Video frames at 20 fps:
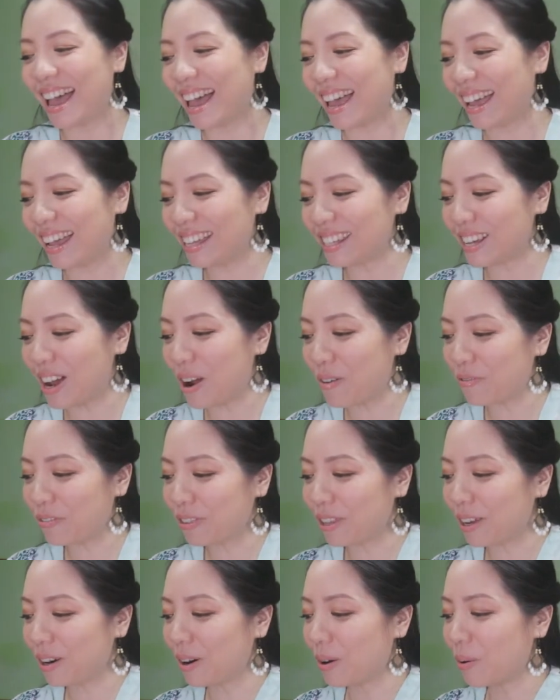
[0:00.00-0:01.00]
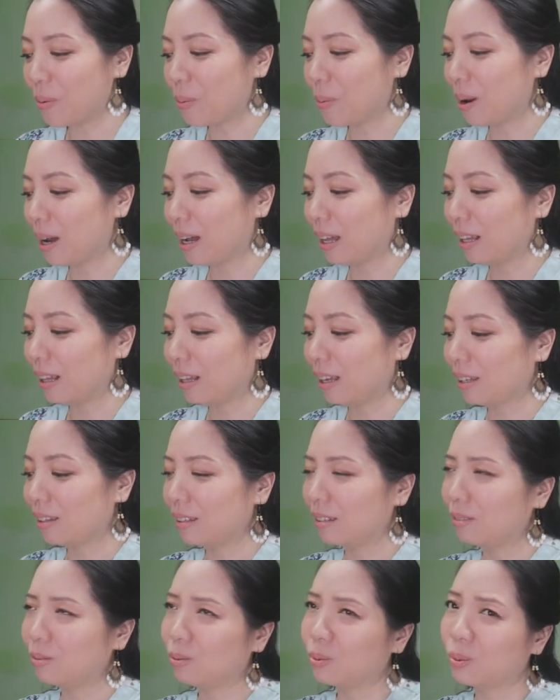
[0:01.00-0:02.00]
And after a while, I
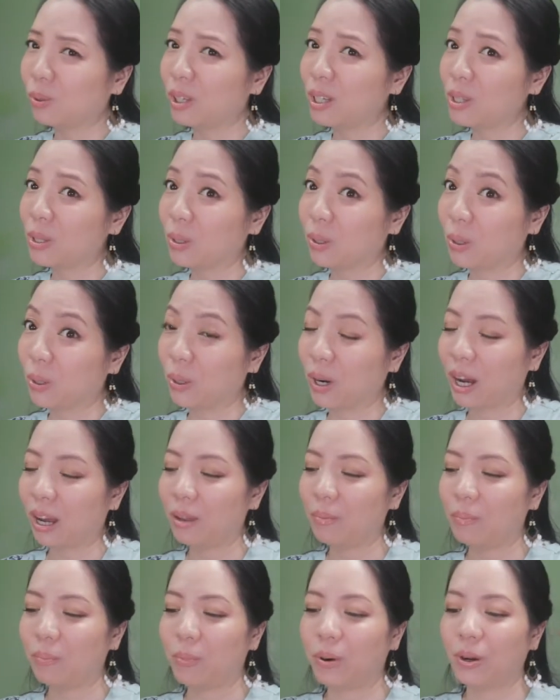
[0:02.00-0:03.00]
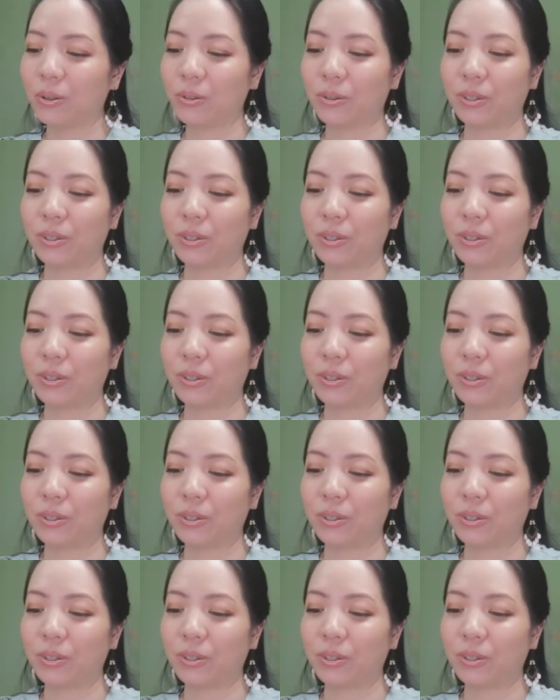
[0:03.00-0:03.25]
think 2 years ago, I bought